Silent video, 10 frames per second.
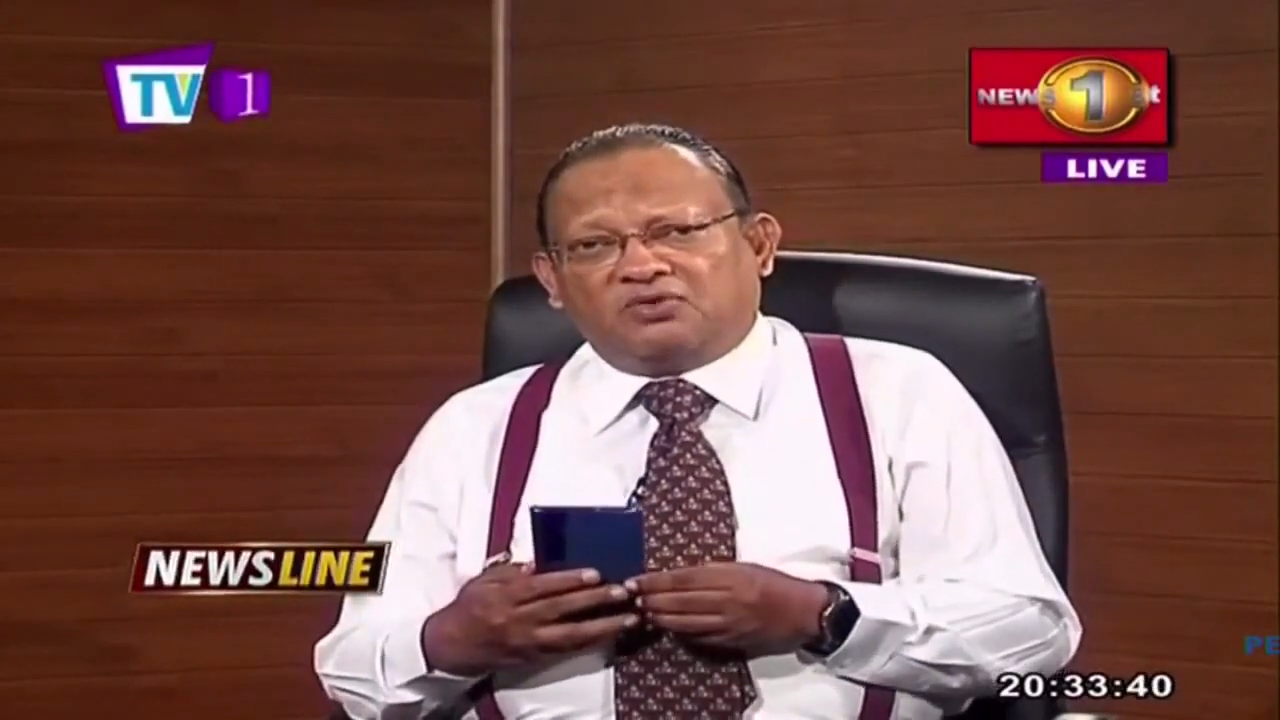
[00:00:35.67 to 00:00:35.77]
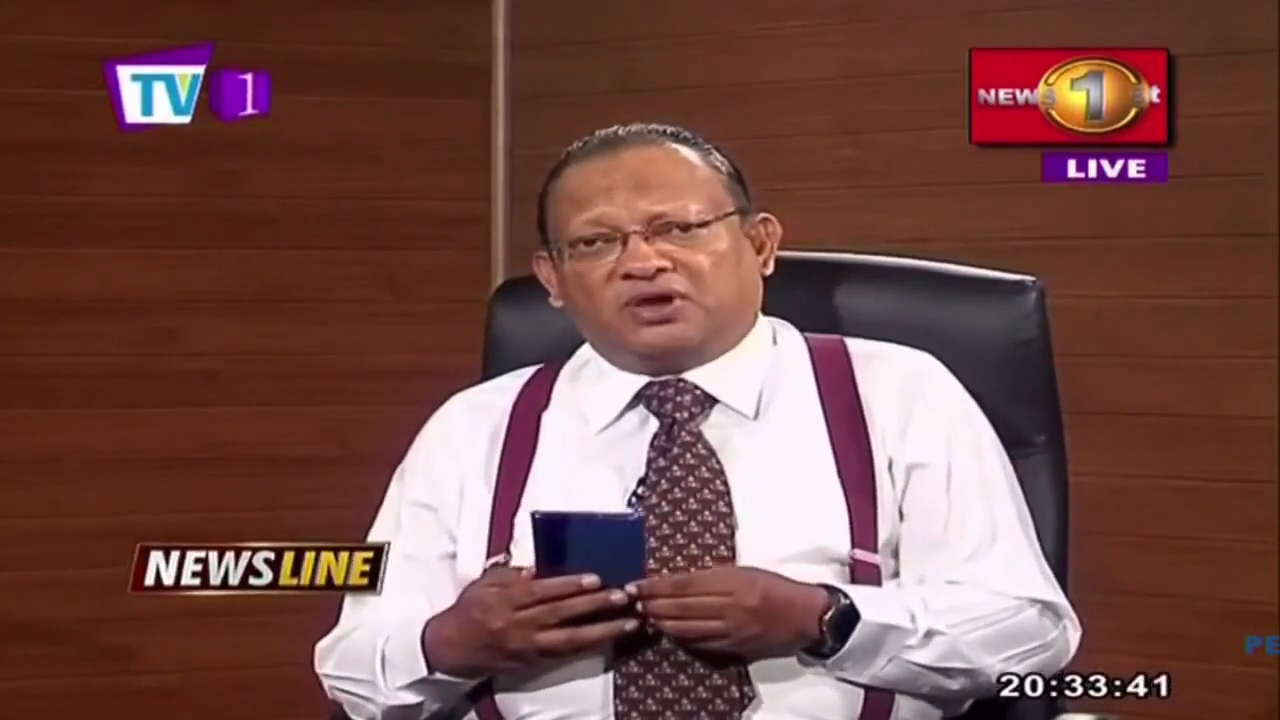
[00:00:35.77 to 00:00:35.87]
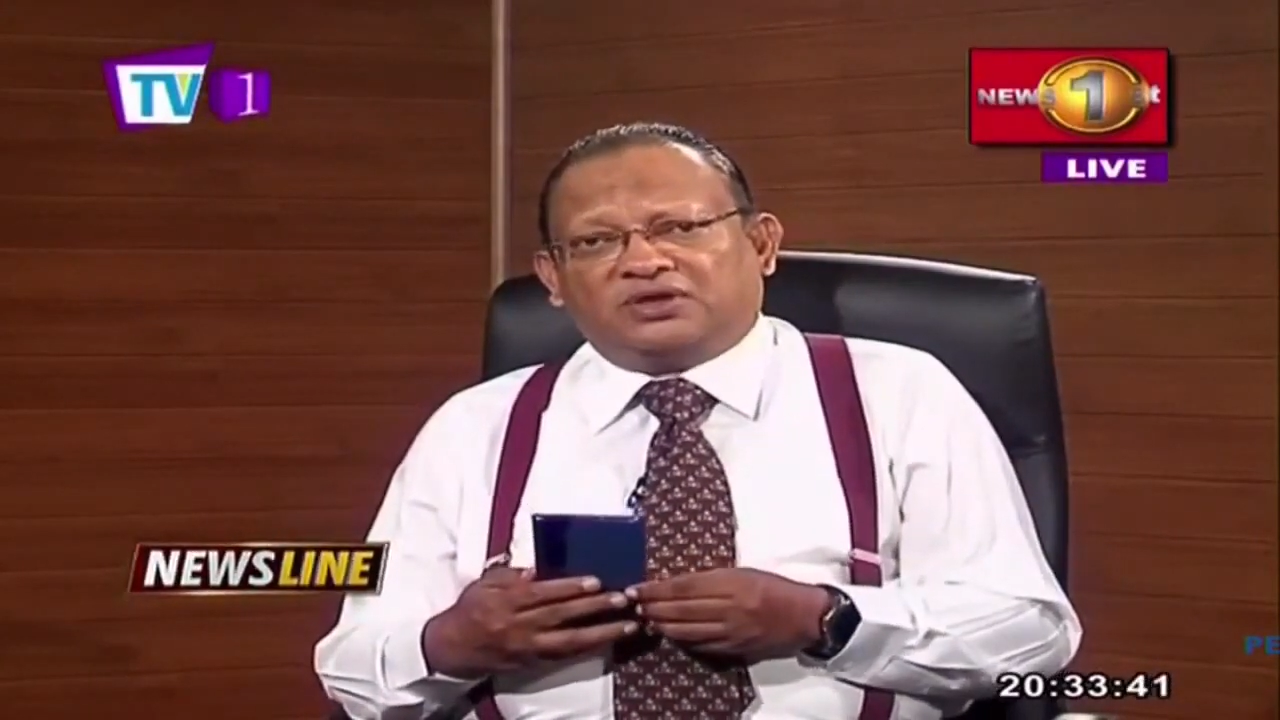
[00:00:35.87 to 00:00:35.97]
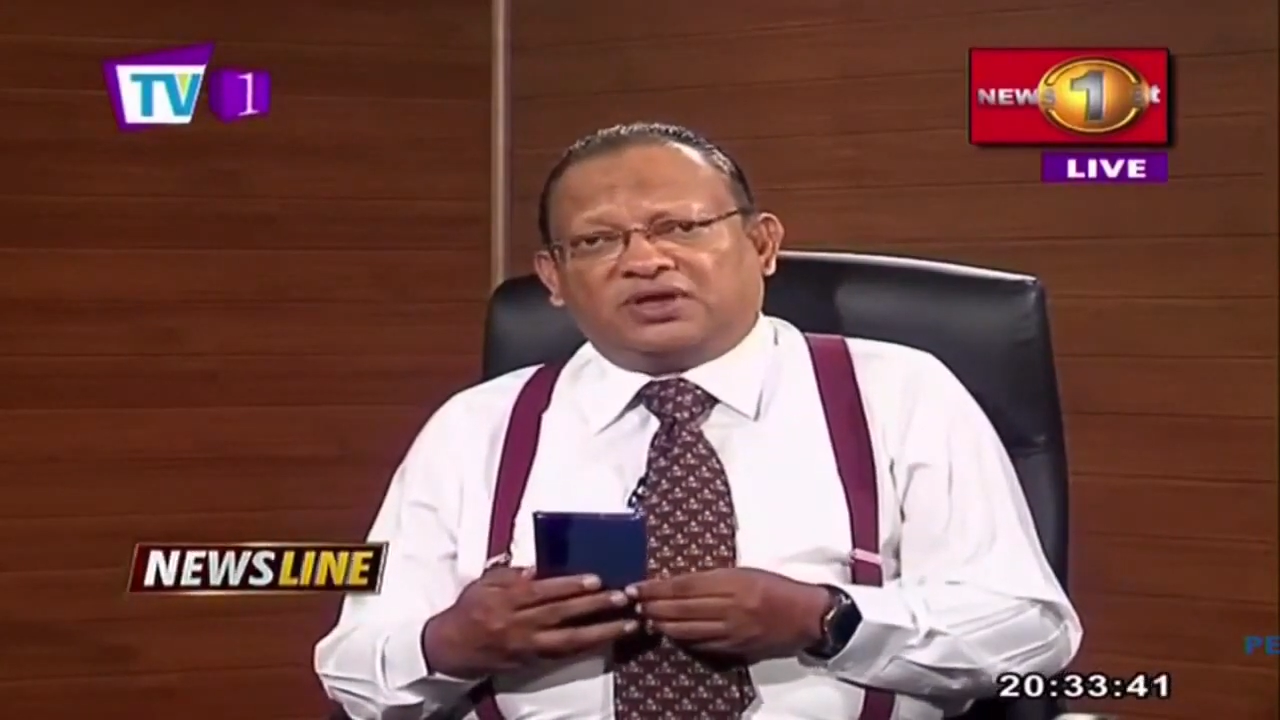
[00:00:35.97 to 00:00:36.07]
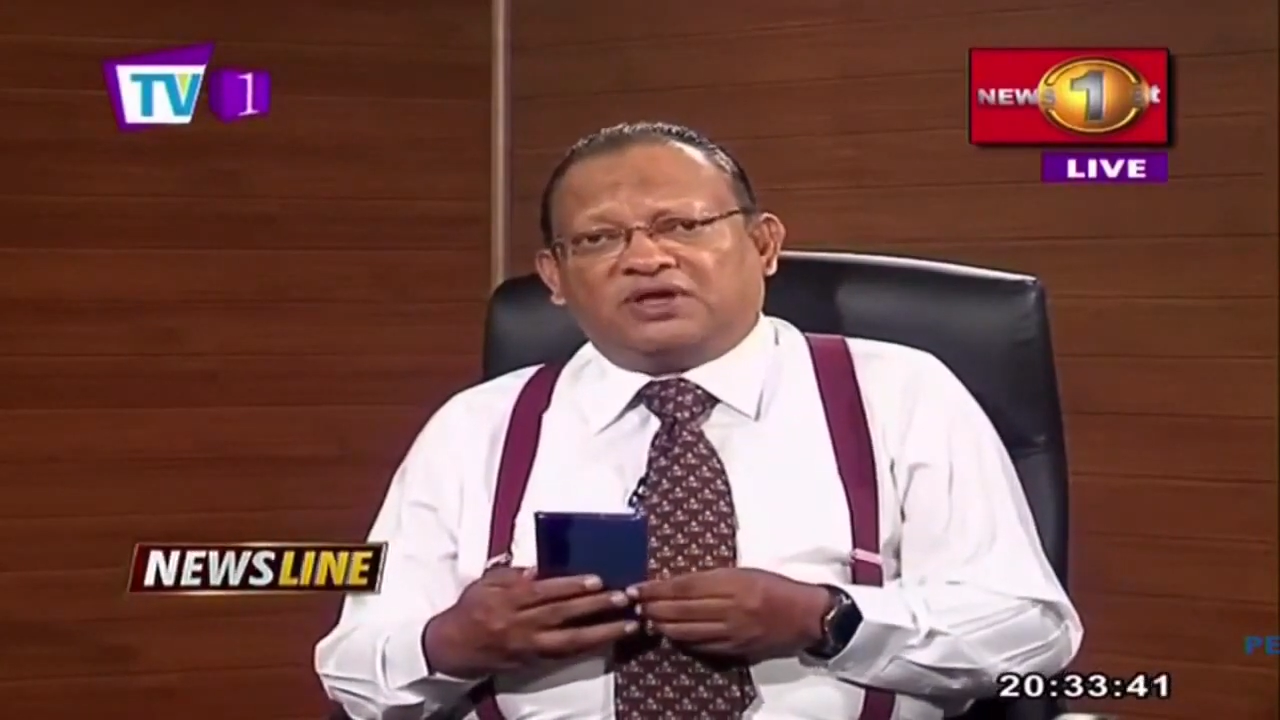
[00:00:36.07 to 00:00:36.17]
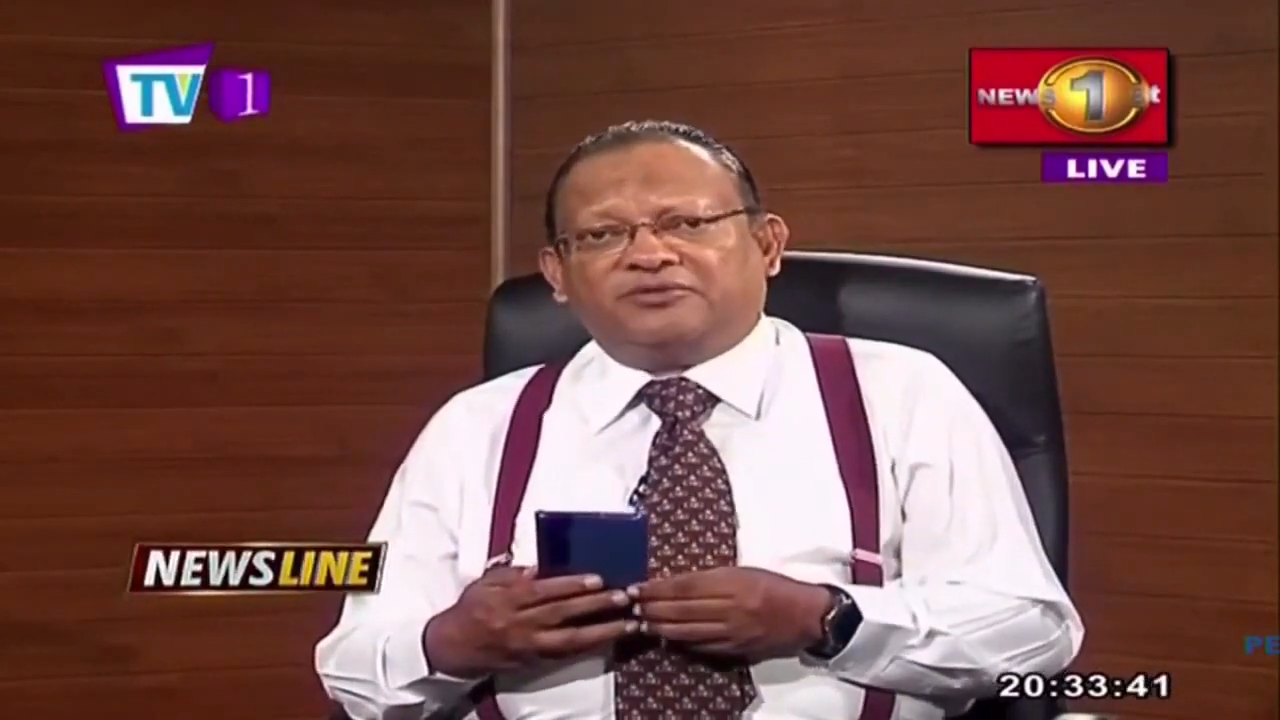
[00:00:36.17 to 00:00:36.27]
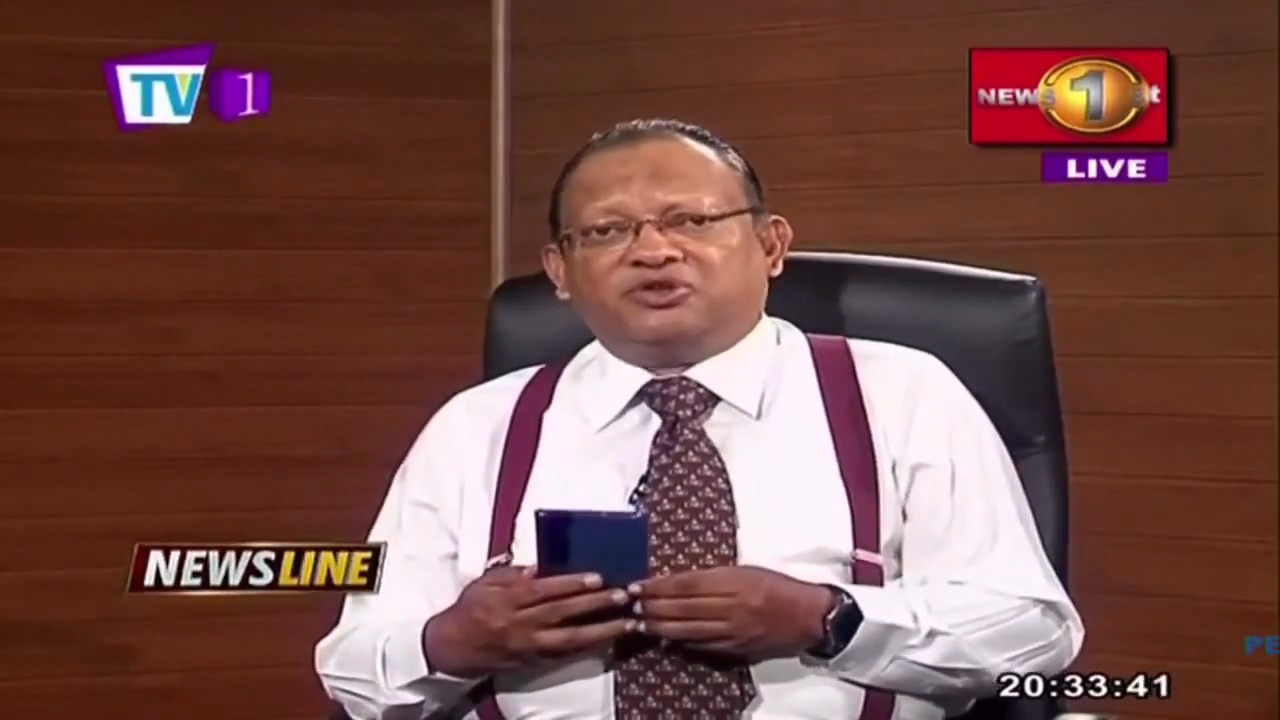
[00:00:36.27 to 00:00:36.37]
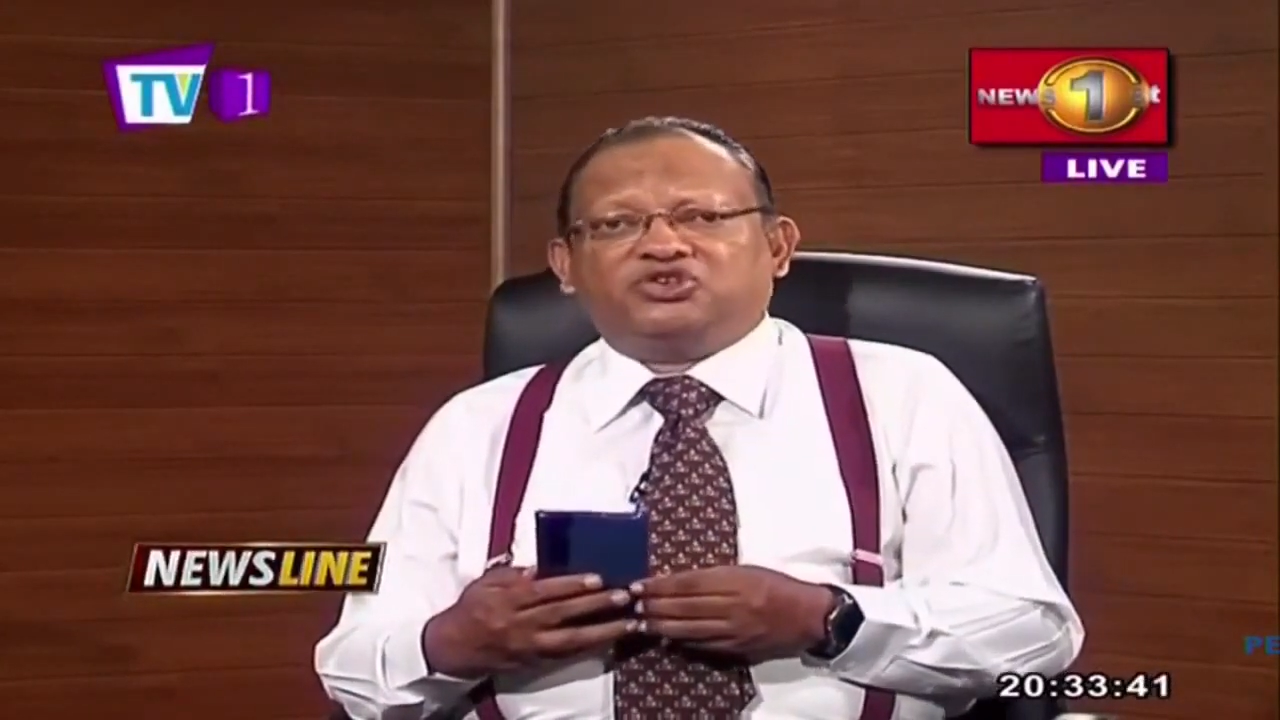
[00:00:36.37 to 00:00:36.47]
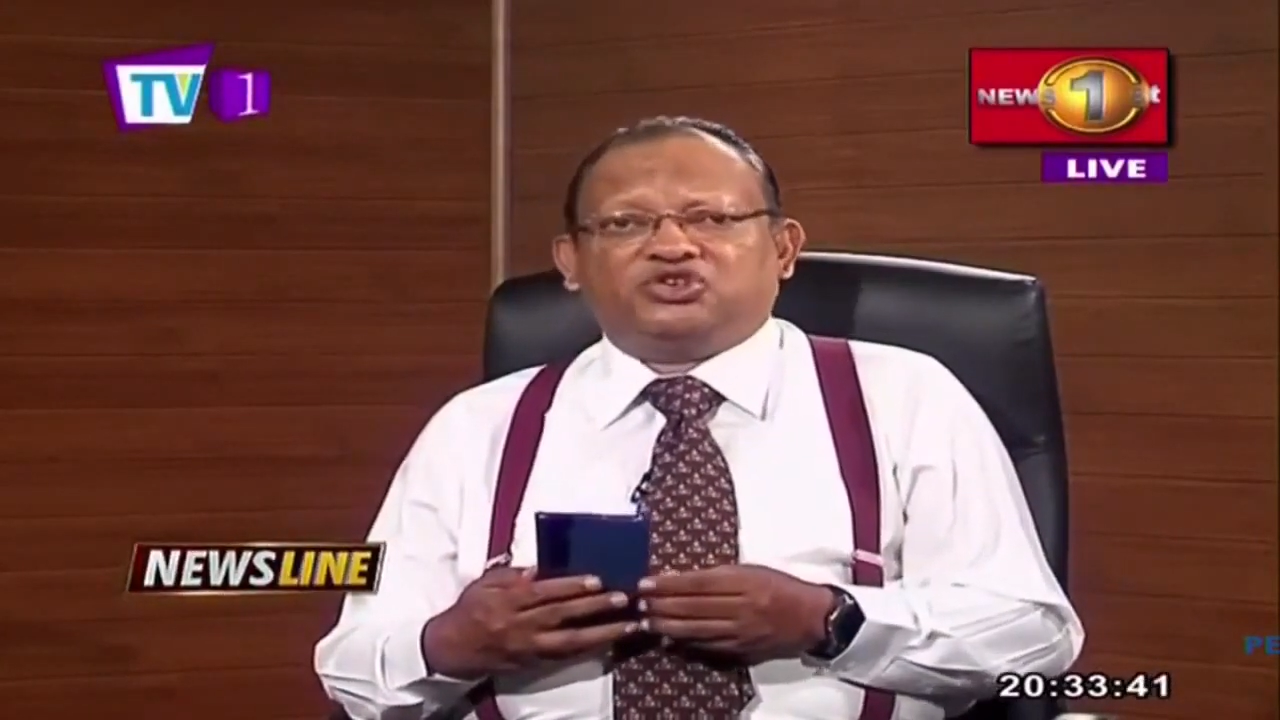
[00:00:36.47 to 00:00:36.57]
what the government